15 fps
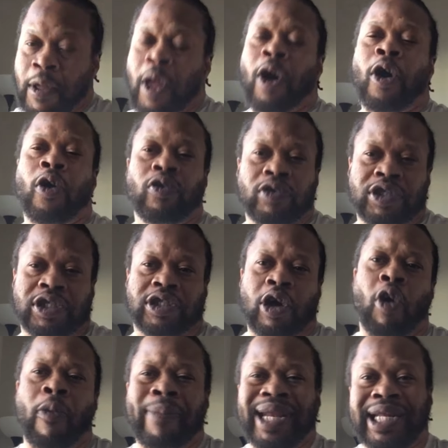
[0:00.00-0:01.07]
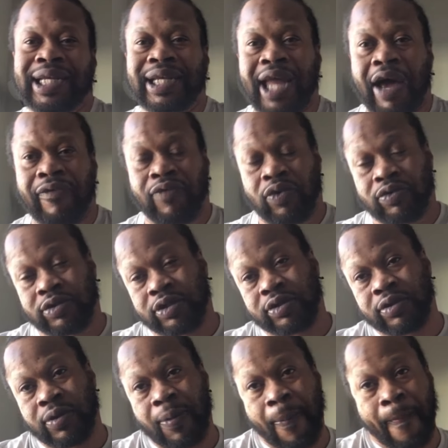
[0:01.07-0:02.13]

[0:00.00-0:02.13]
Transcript: on so many levels,